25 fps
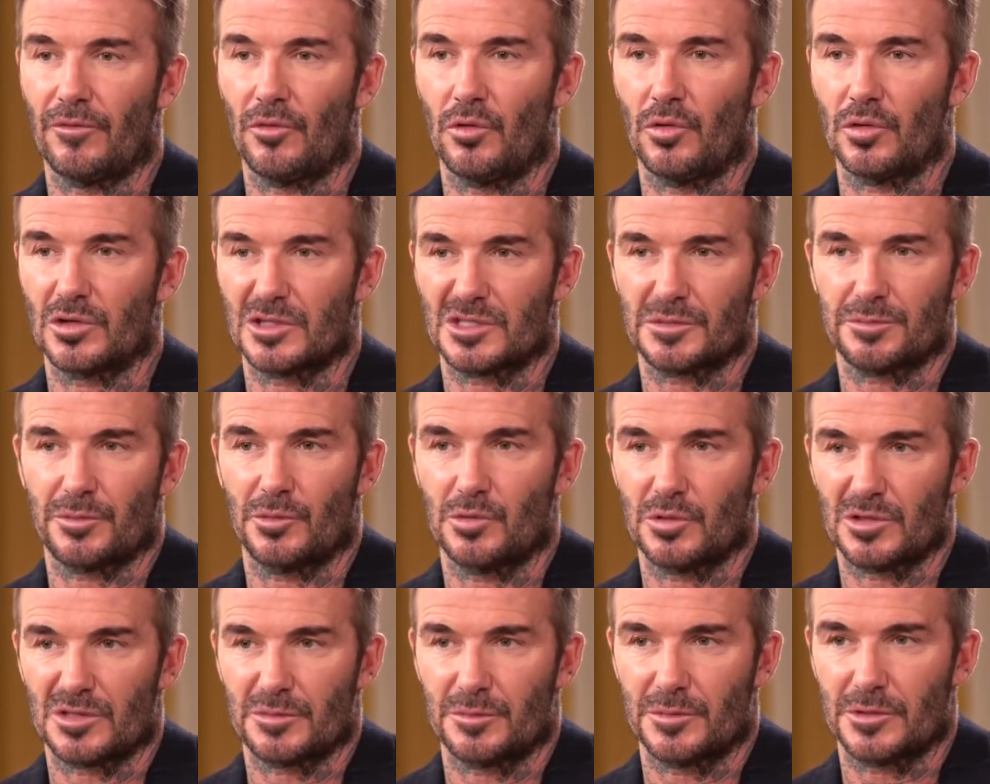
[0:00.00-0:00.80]
for
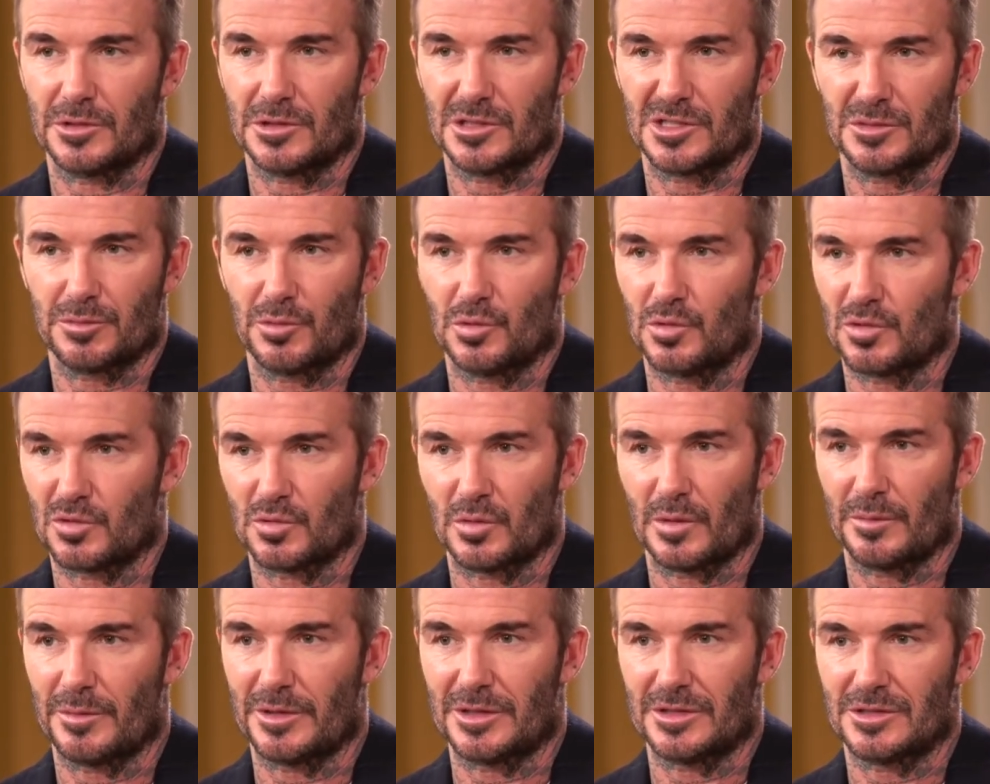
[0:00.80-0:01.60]
sportsmen,
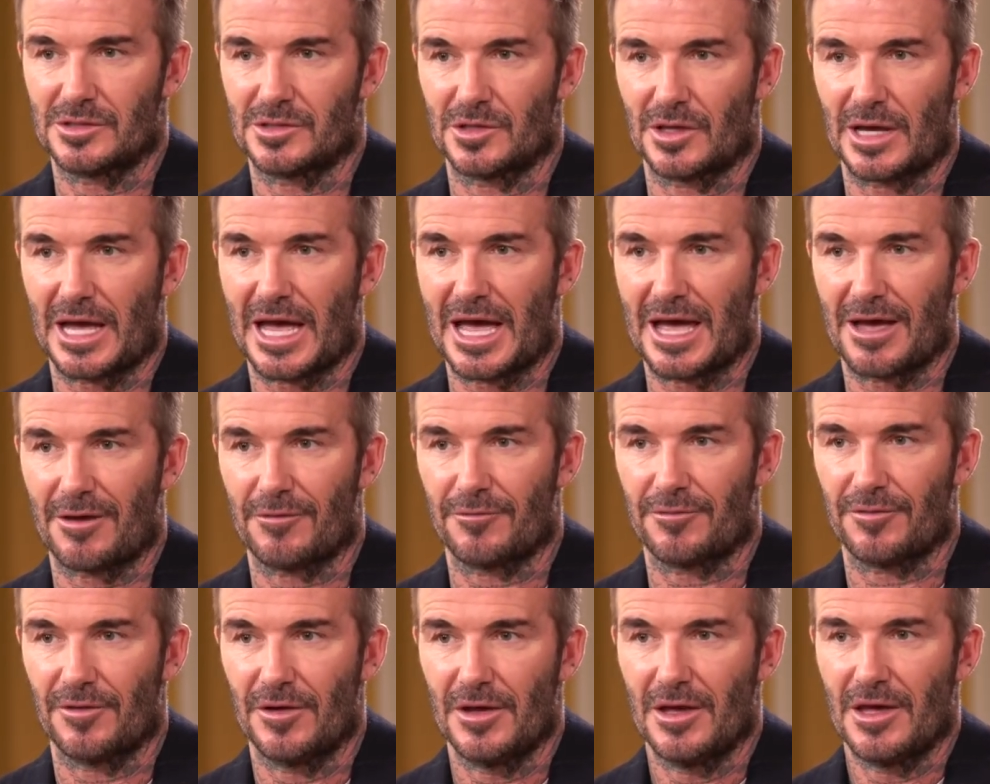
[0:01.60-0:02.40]
sportswomen to
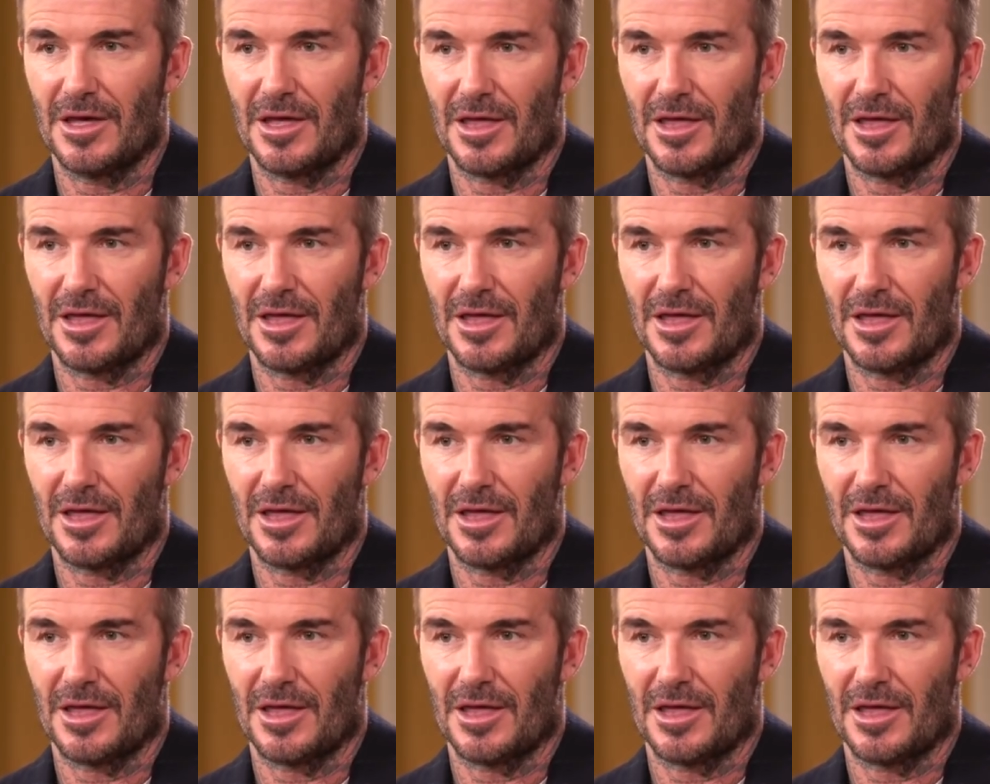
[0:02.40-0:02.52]
have